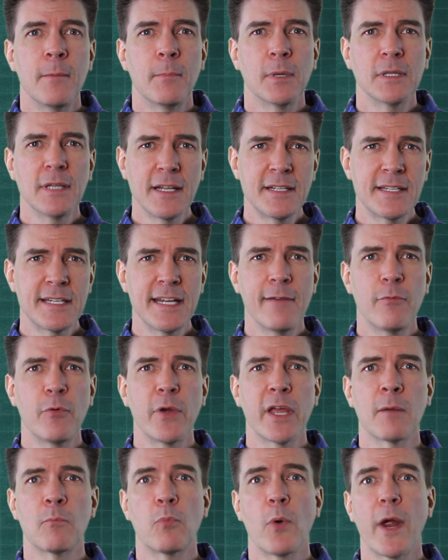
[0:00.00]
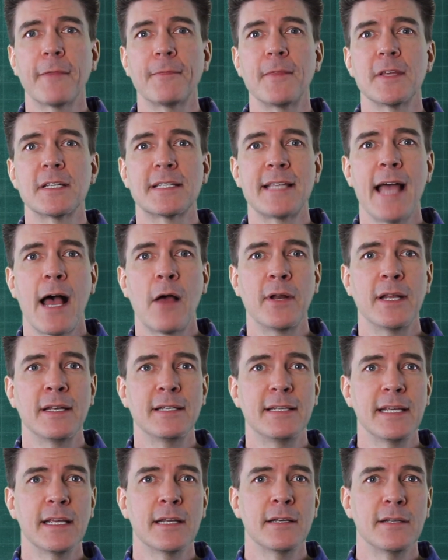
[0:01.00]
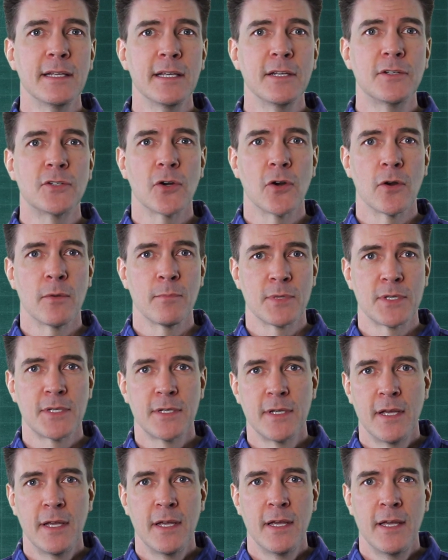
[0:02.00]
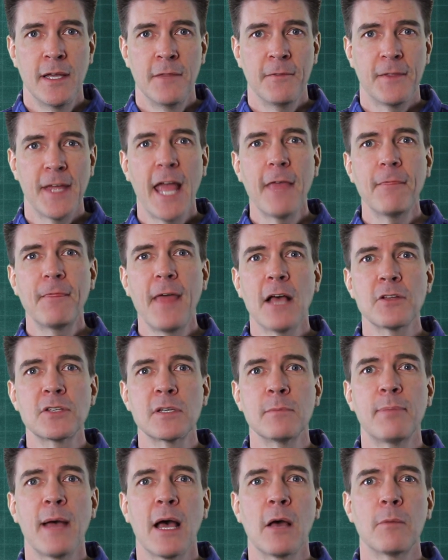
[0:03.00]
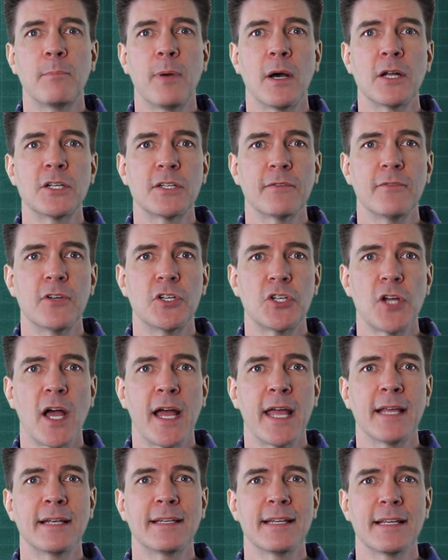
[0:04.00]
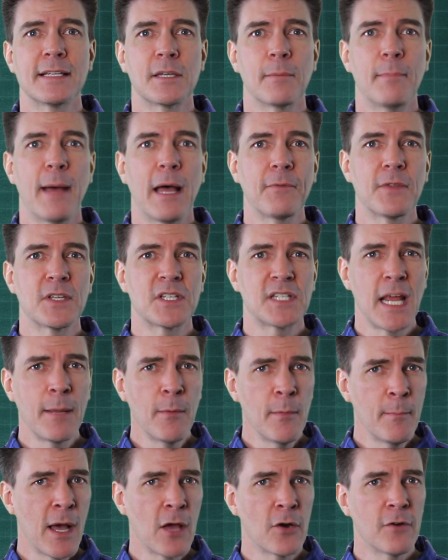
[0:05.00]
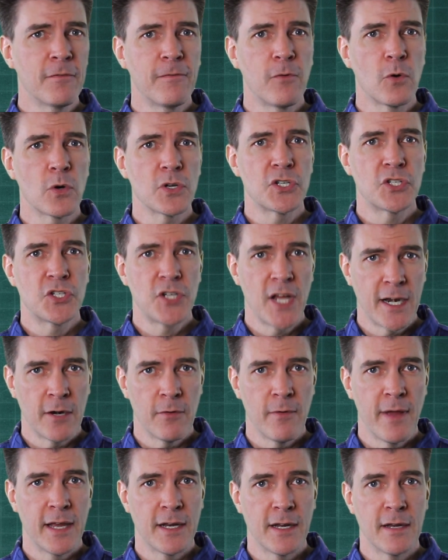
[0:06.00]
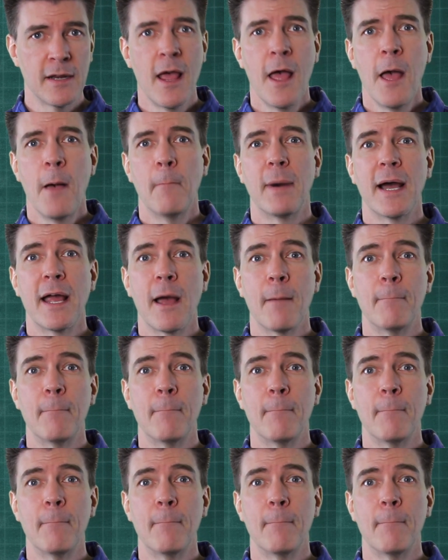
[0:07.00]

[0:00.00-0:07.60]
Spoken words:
but let's see if we can break this down in D&D terms. The 8,000-pound punch of a giant is about the same amount of force generated by